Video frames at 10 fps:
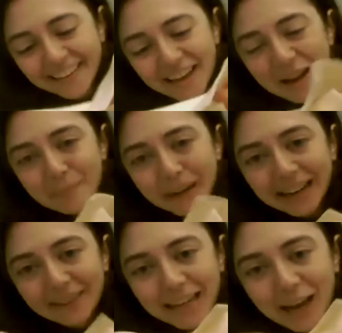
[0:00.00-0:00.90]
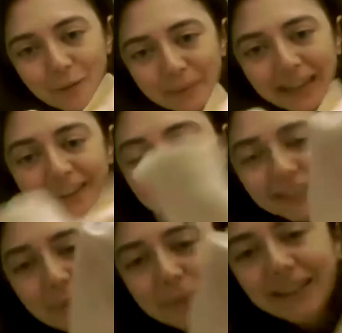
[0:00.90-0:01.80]
I might have to help it out a
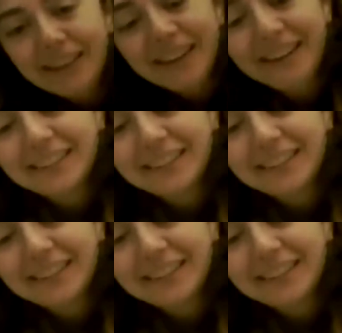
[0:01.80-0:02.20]
little bit.